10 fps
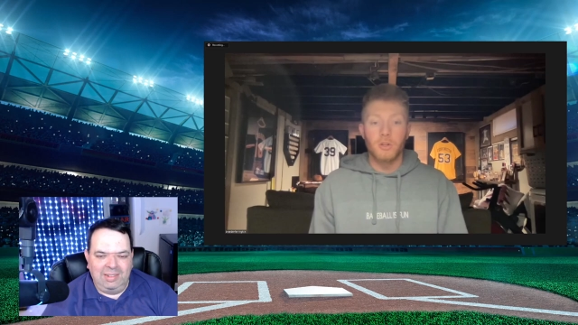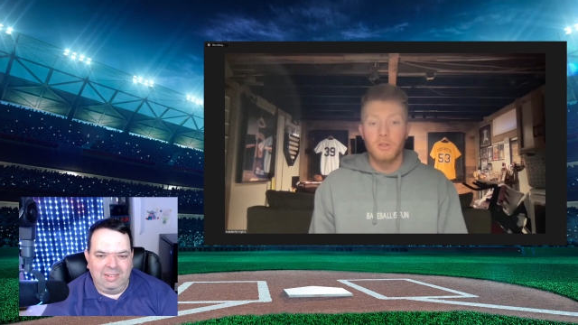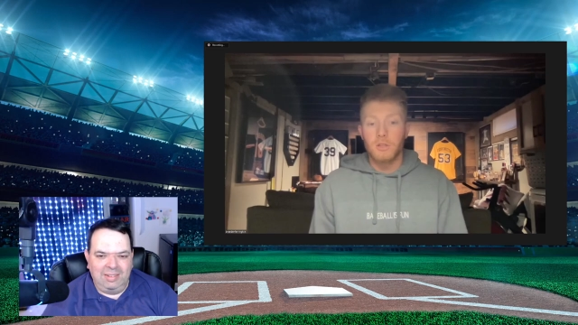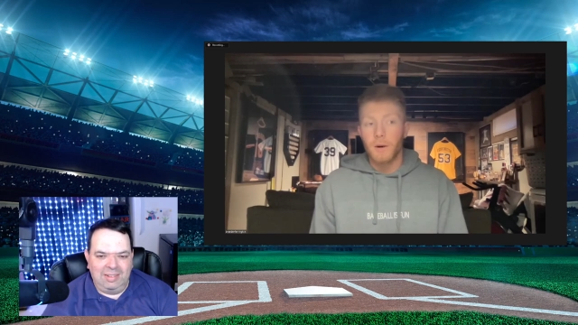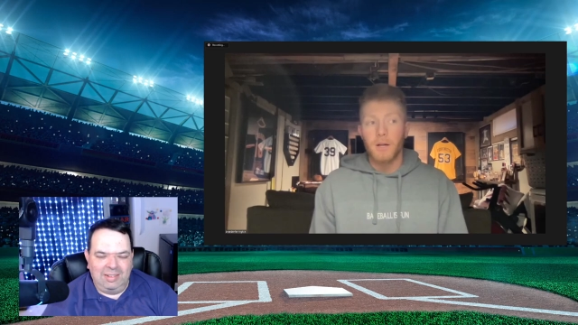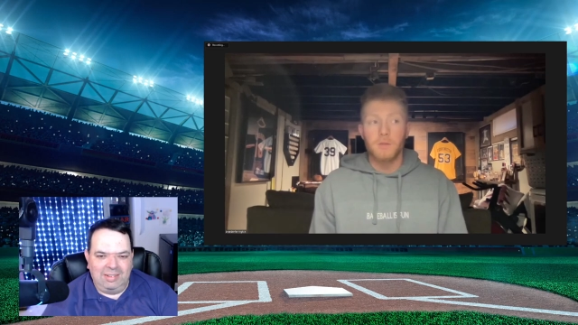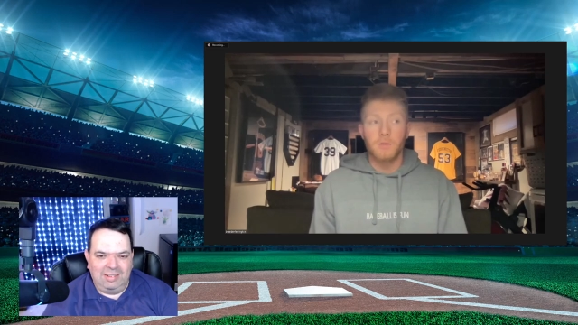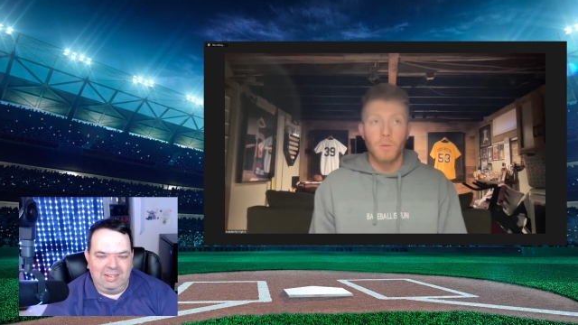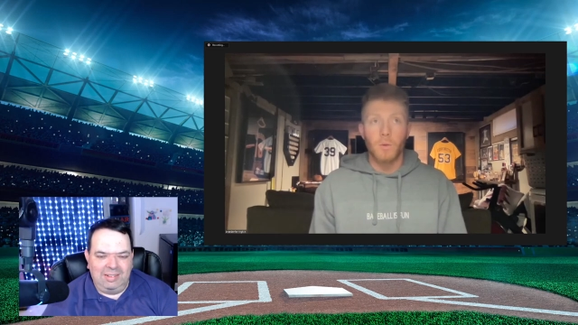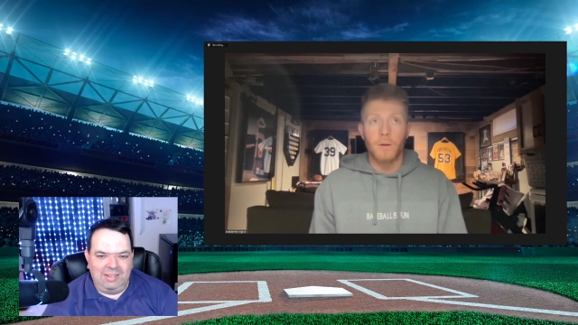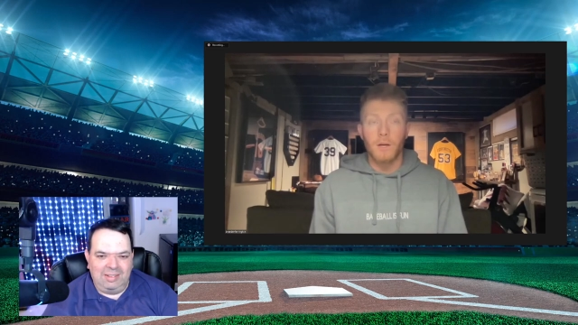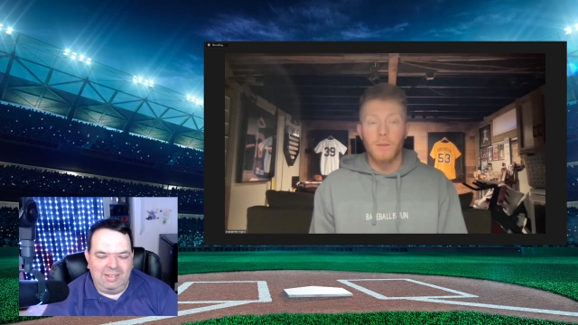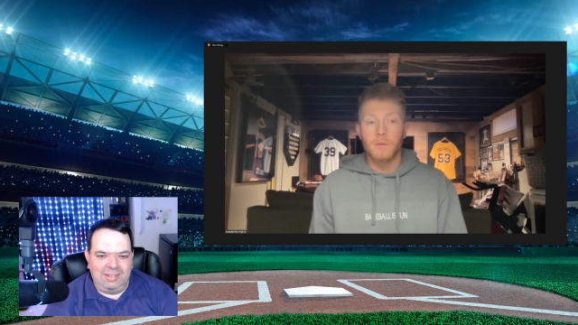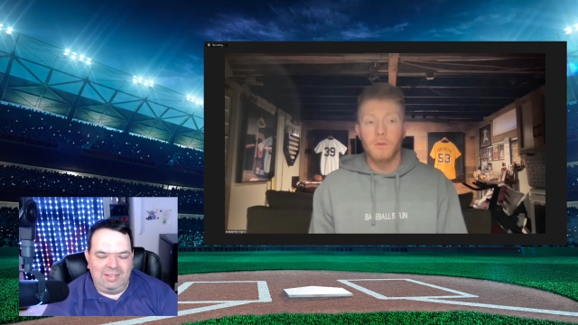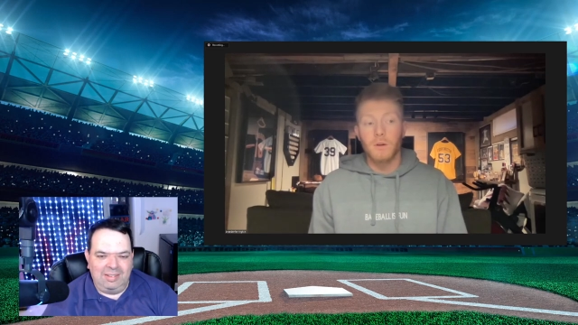Speaker 1: spots when I'm warming up.
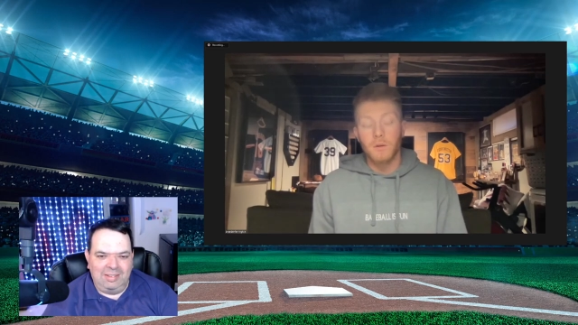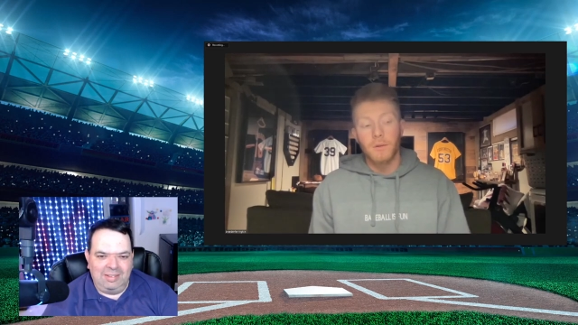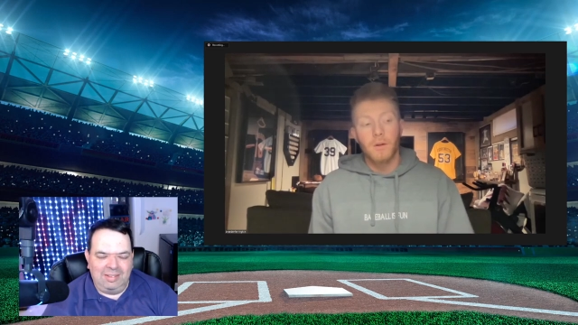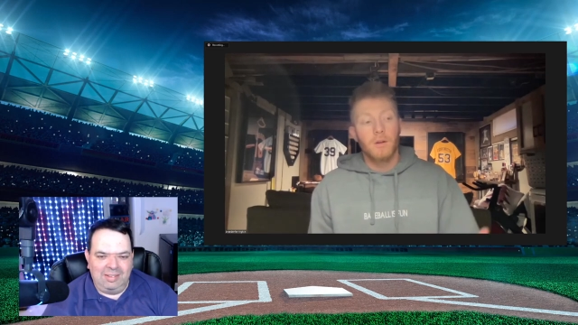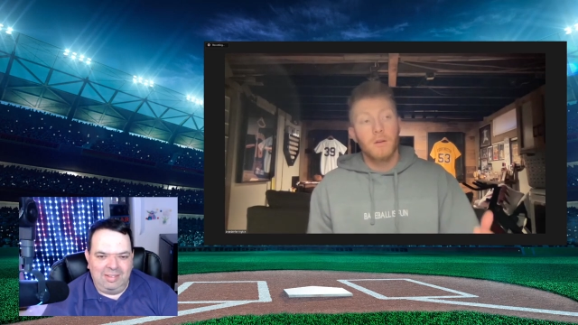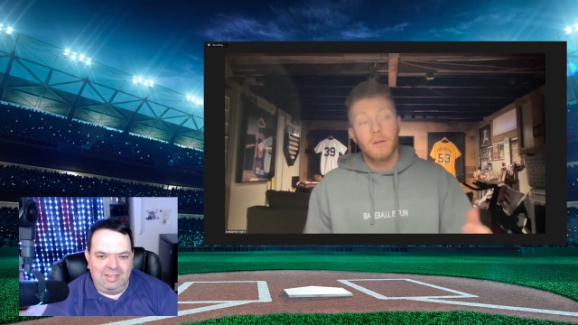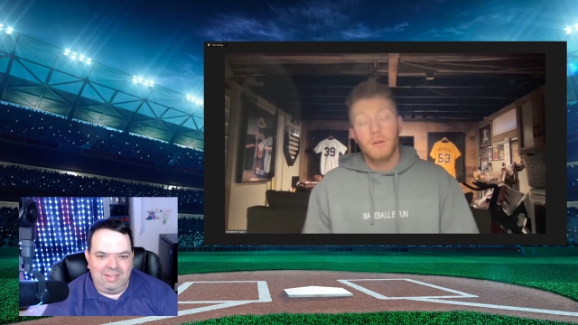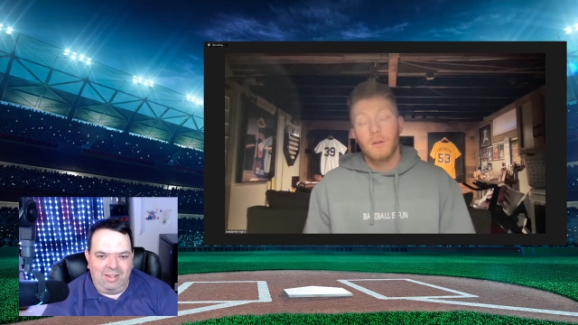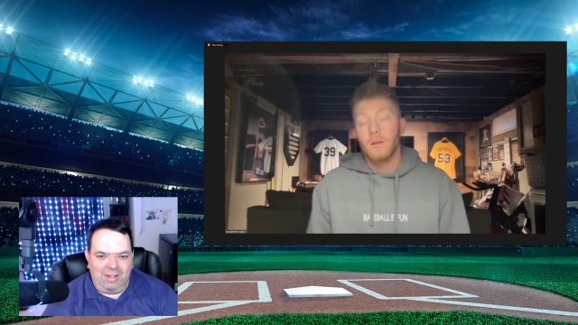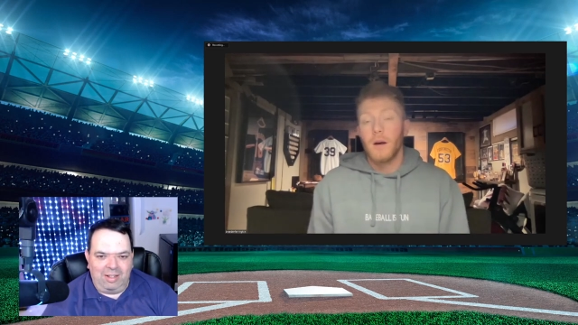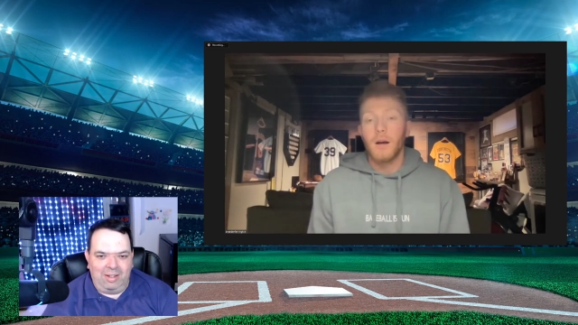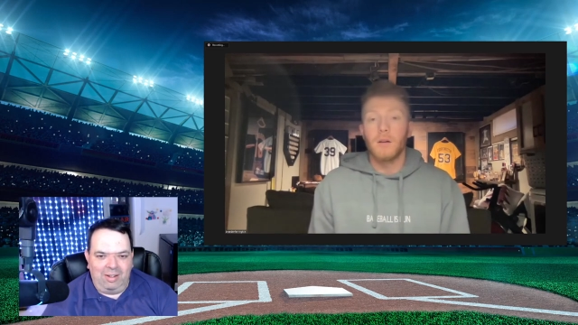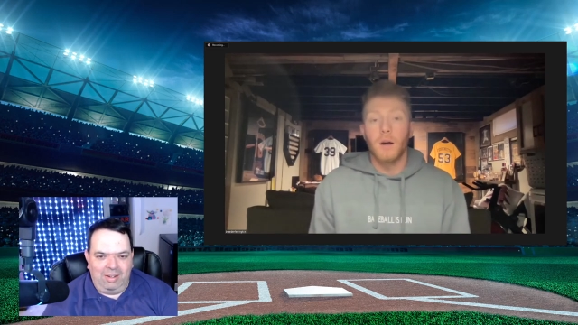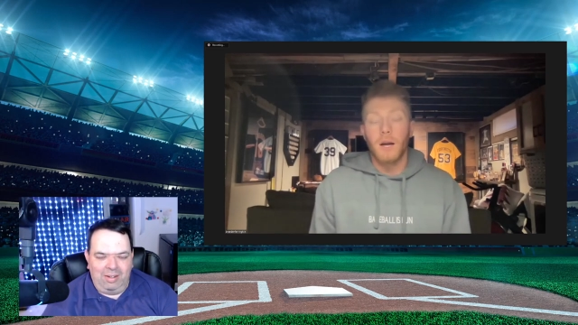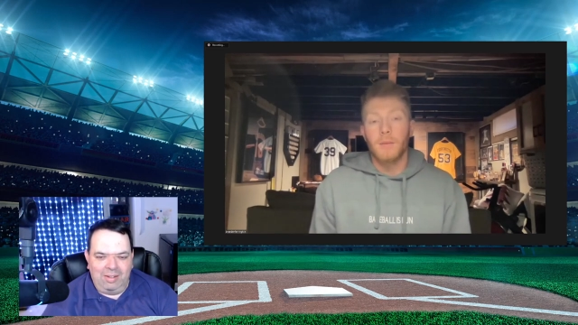So you're
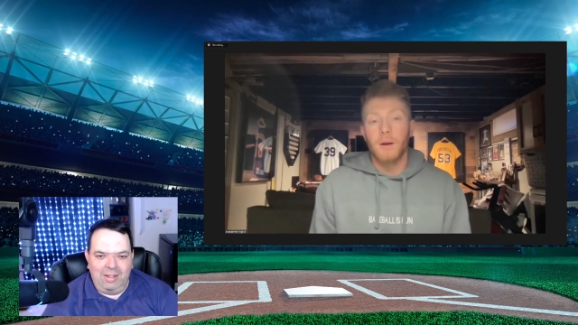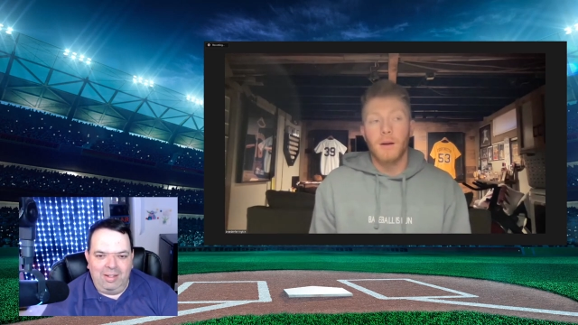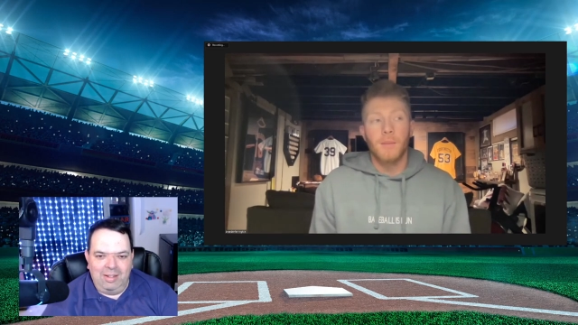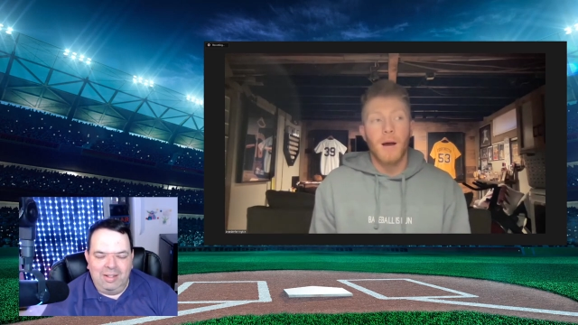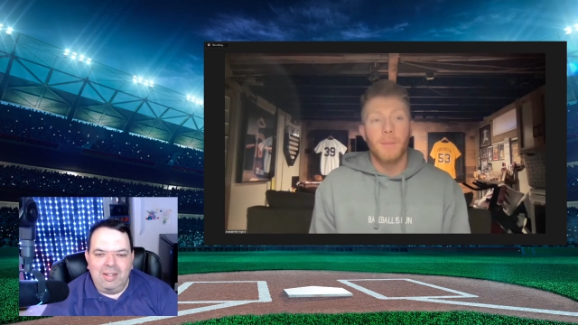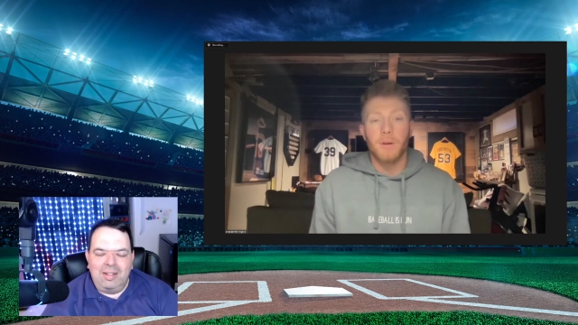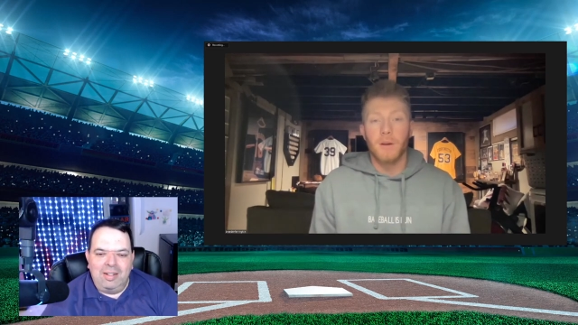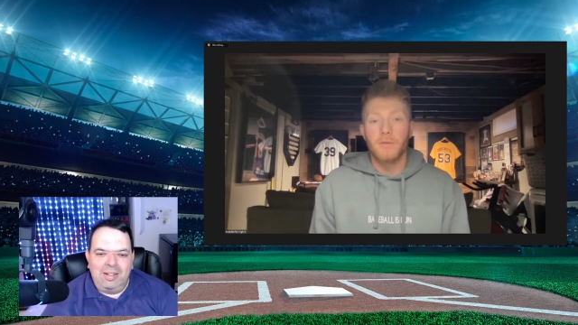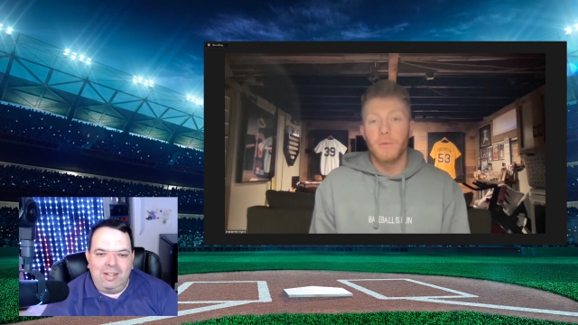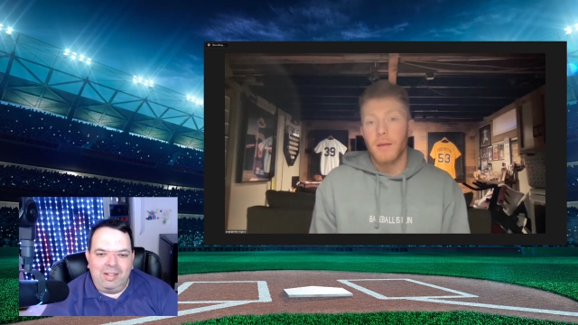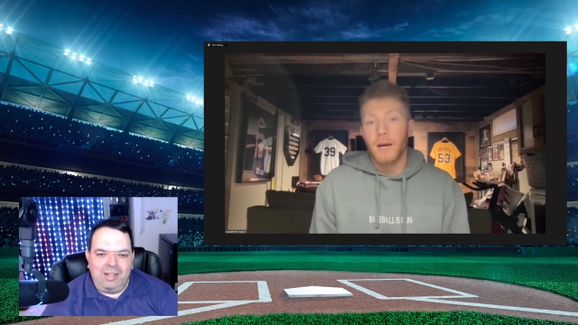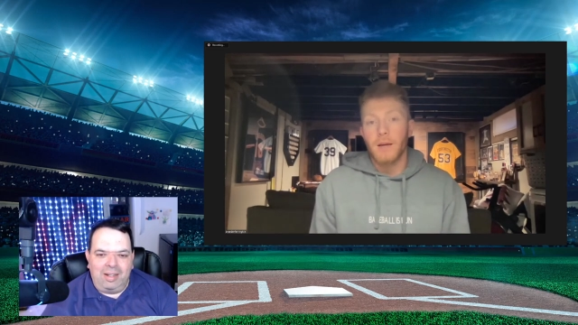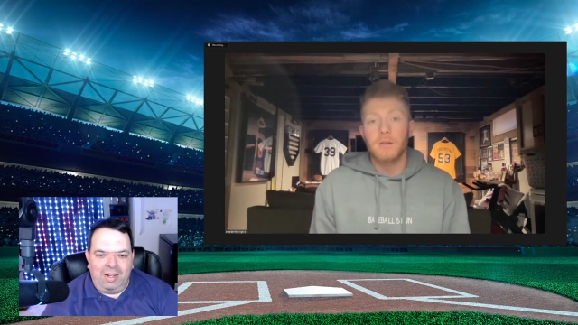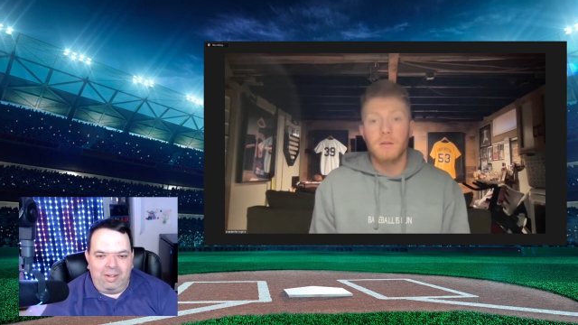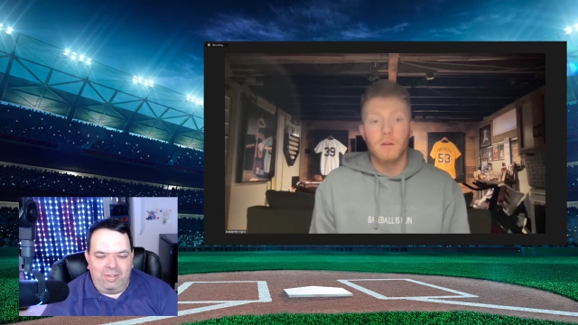not. I'm happy enough with that.
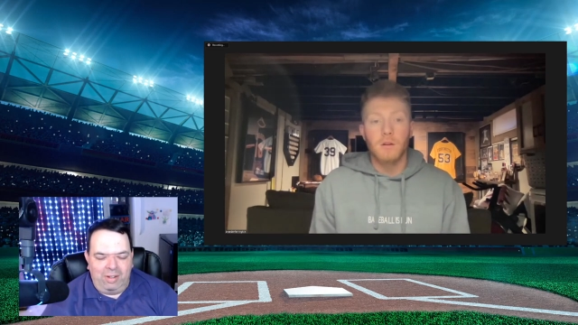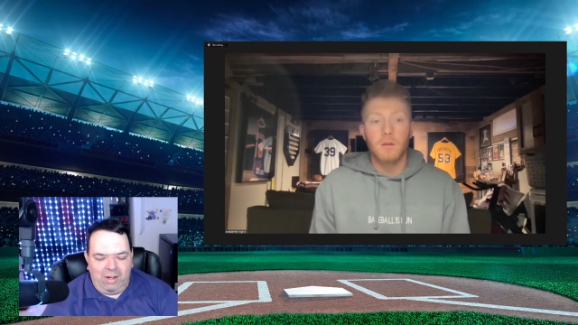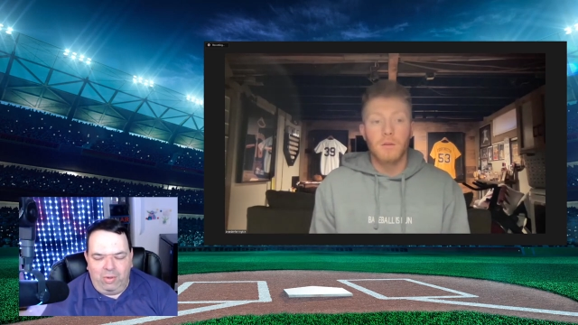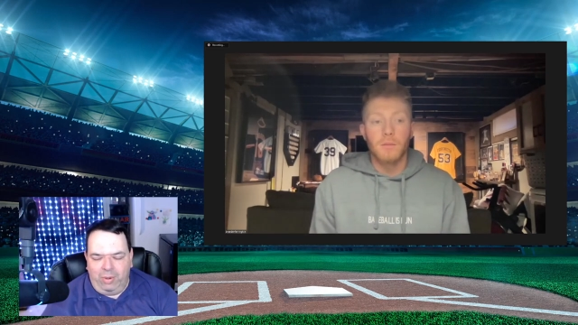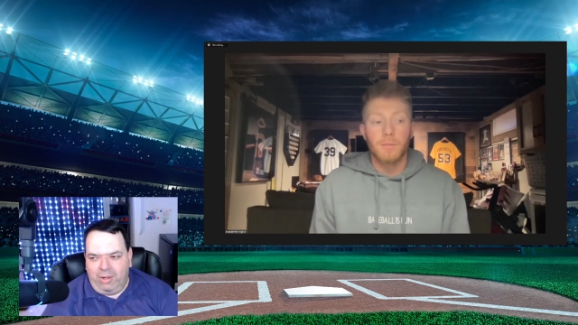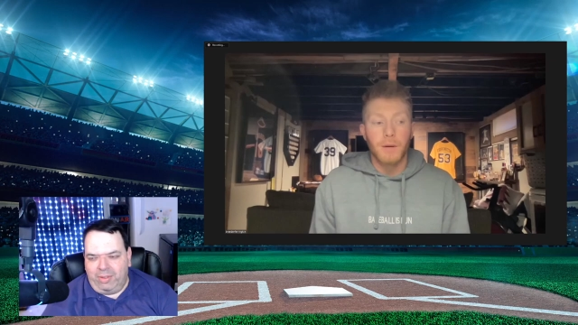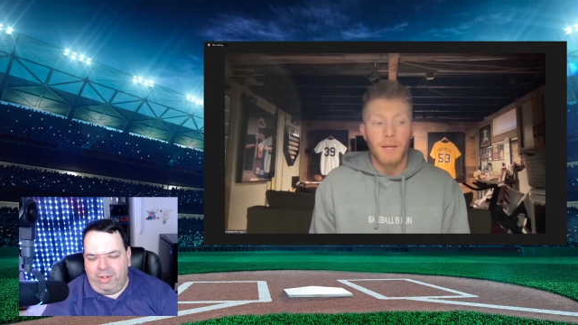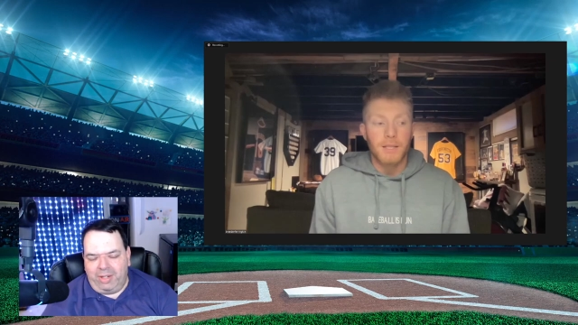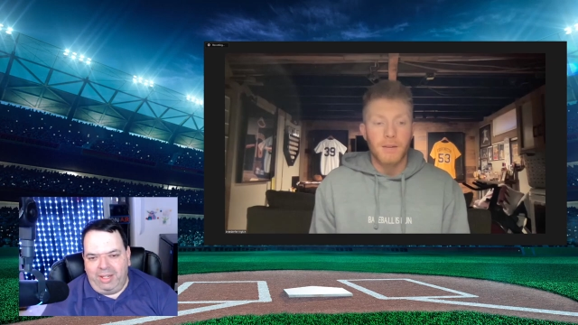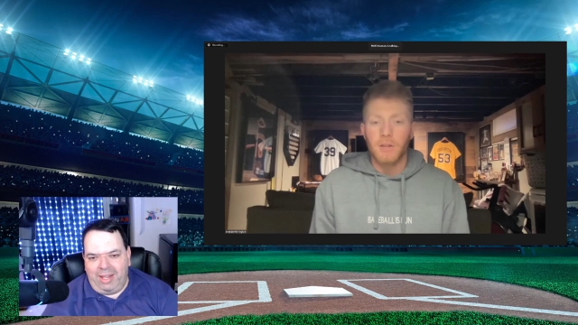So, yeah, so you're not going out there.